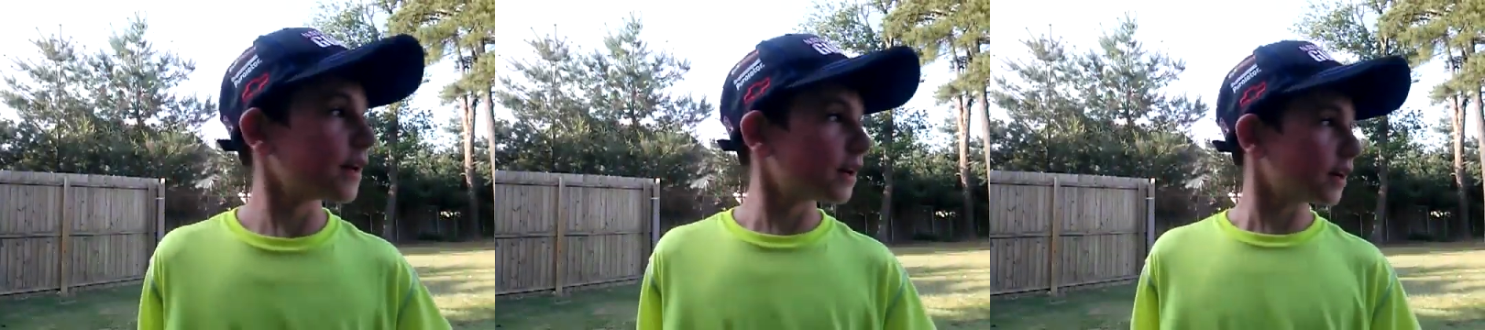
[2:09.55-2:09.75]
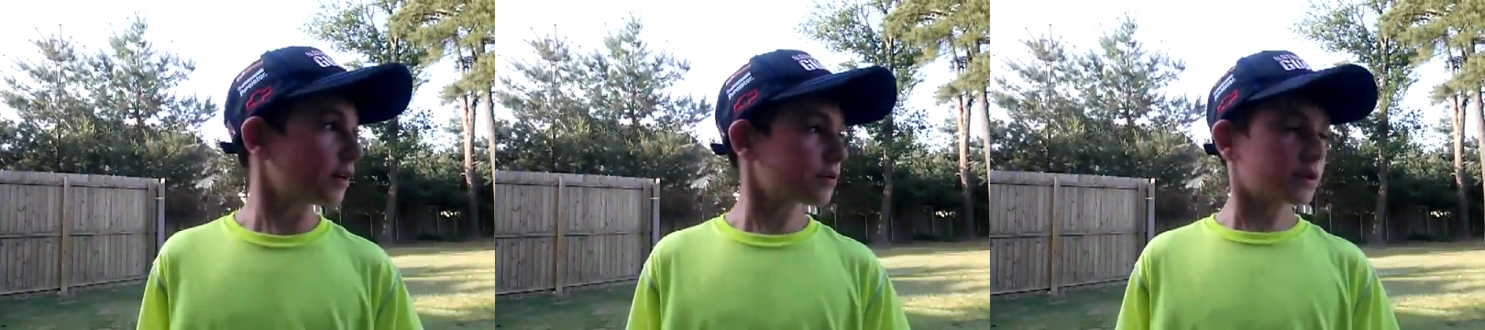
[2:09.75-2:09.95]

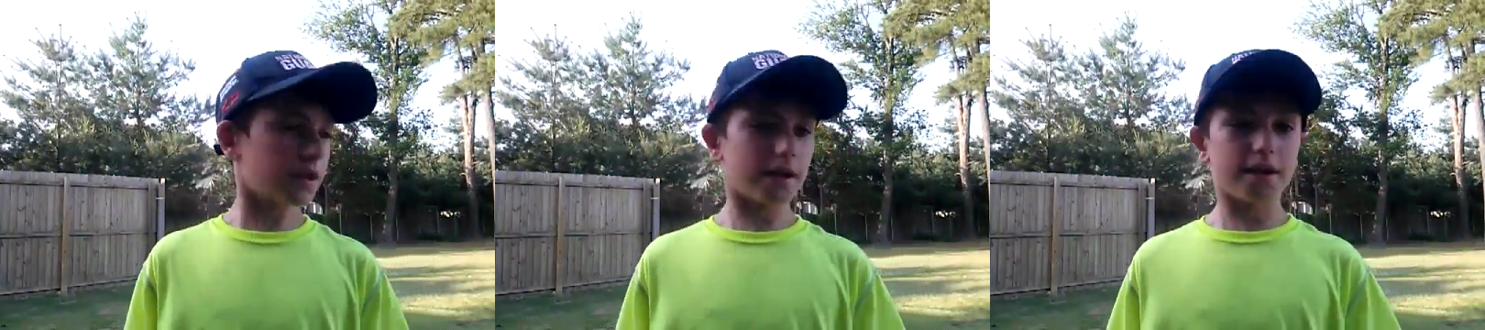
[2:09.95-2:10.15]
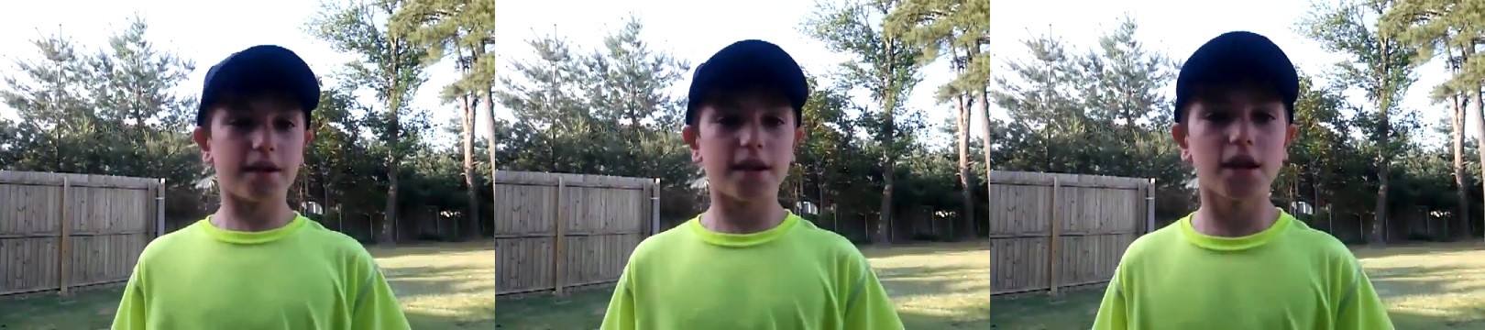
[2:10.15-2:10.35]
It was like,
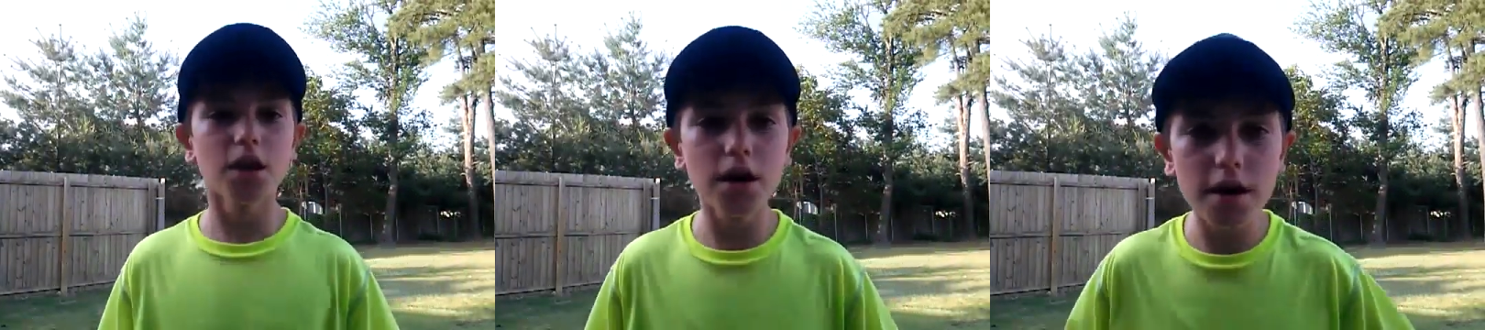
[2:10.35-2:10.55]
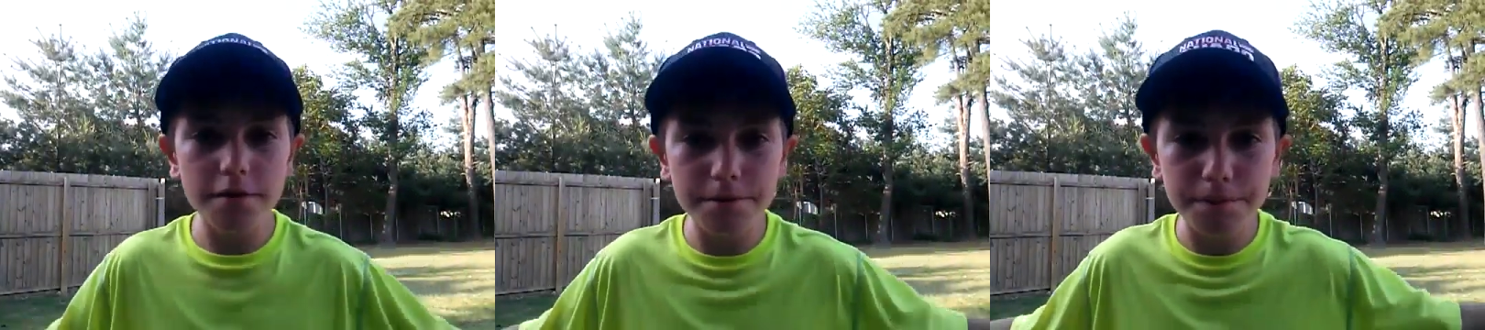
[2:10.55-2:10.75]

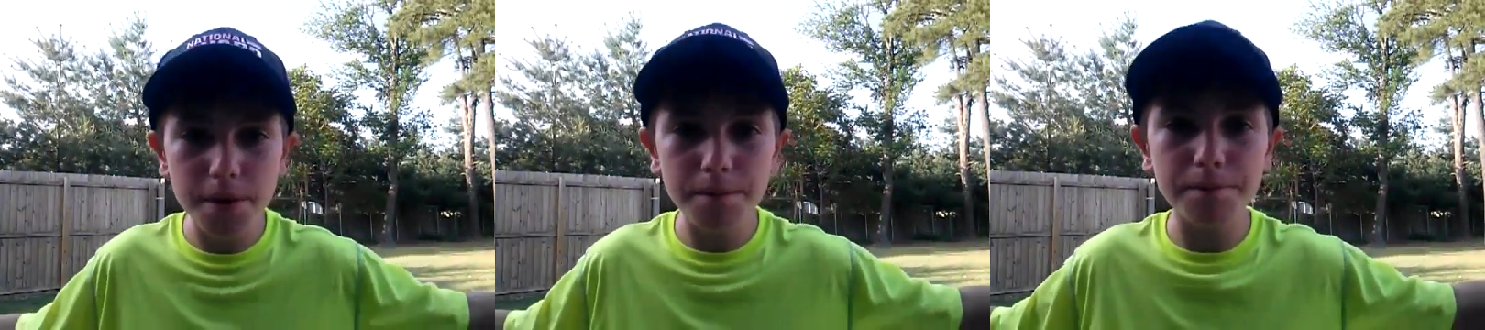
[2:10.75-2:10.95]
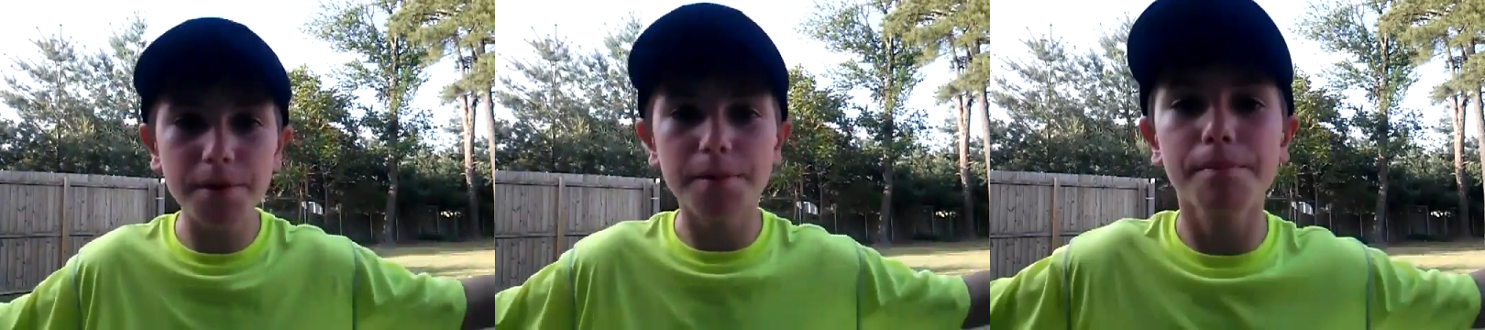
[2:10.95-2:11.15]
hello,
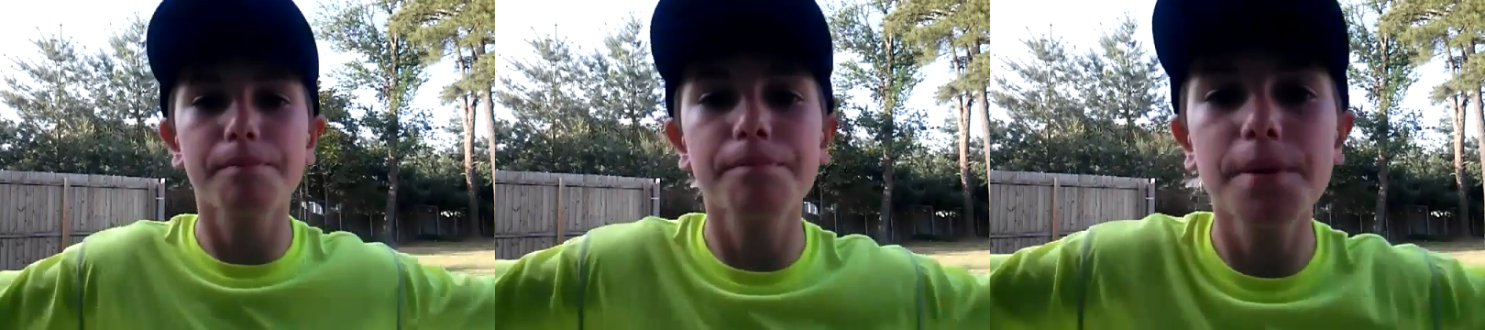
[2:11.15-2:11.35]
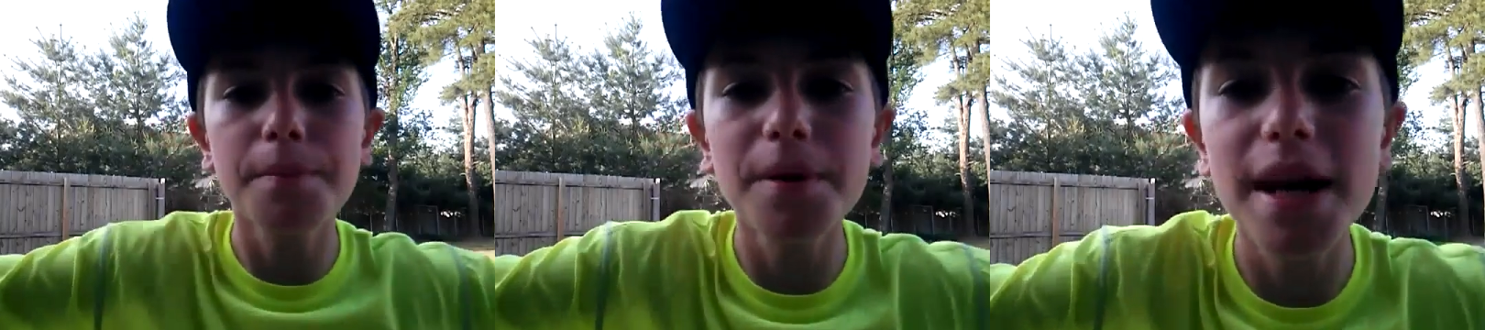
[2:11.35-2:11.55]

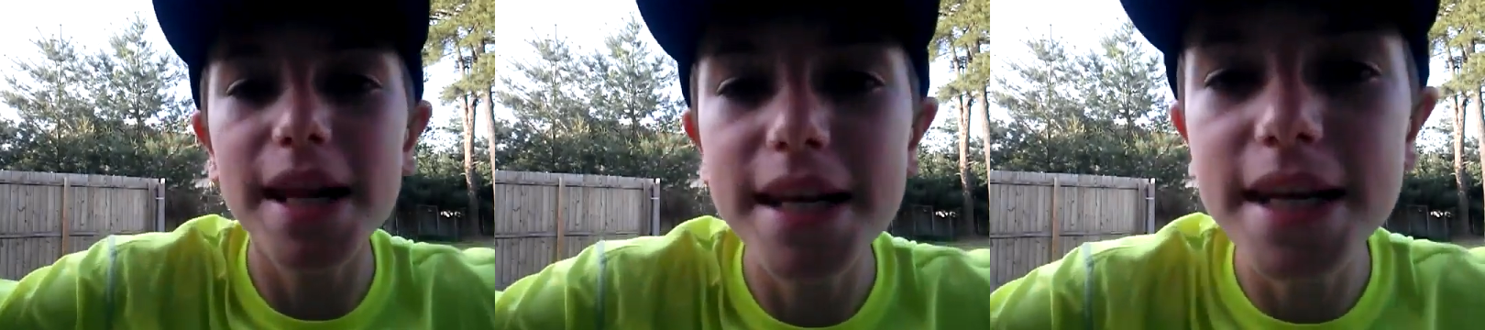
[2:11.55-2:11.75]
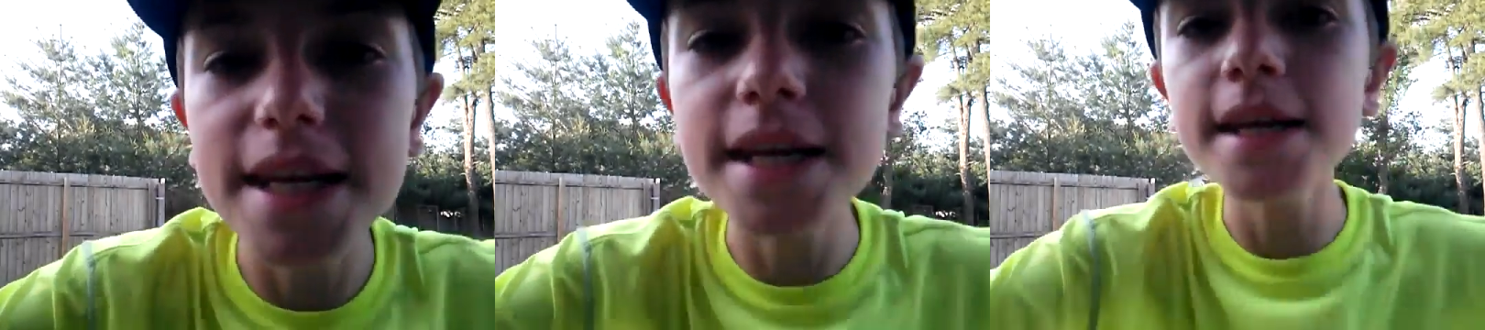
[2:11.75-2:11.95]

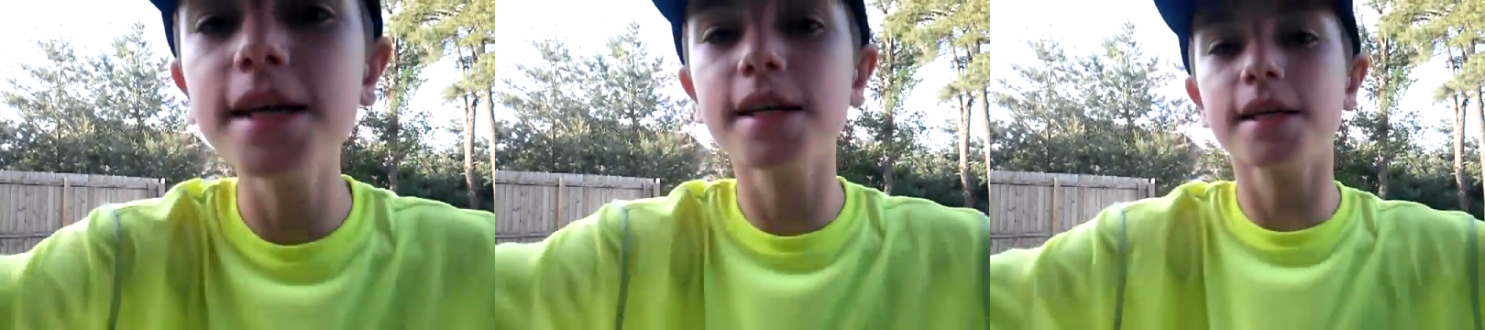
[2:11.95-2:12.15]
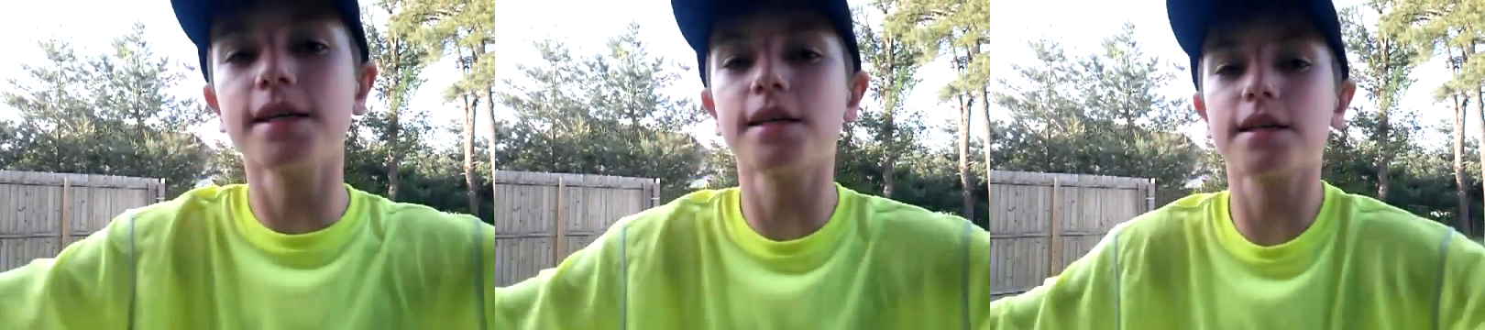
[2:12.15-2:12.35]

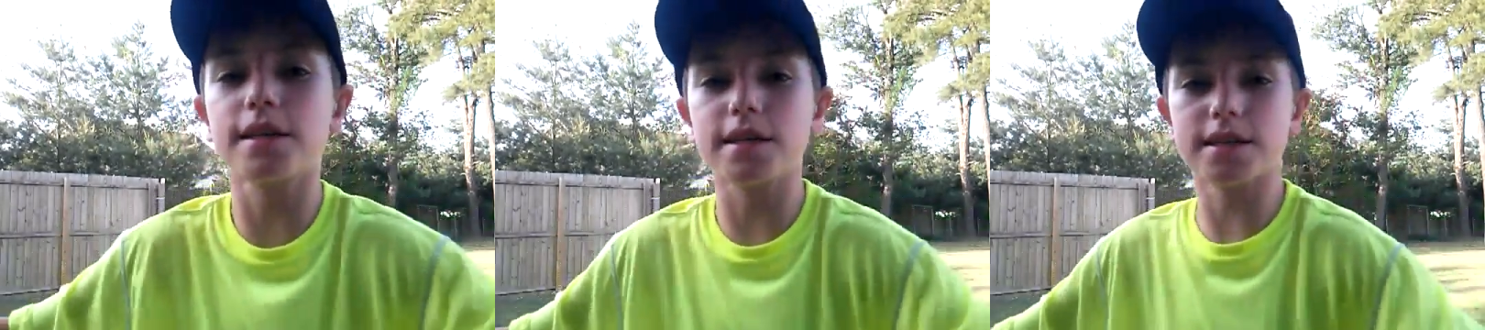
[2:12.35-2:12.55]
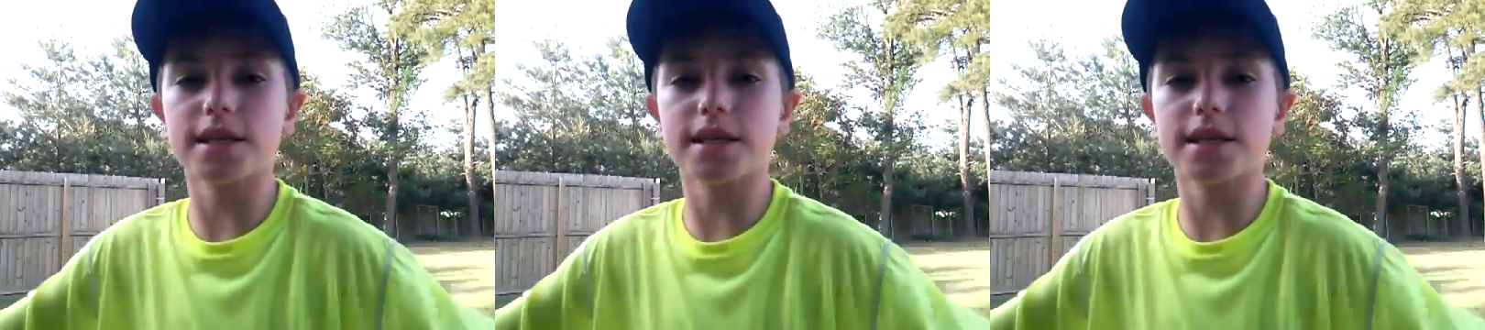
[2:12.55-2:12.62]
people-iness.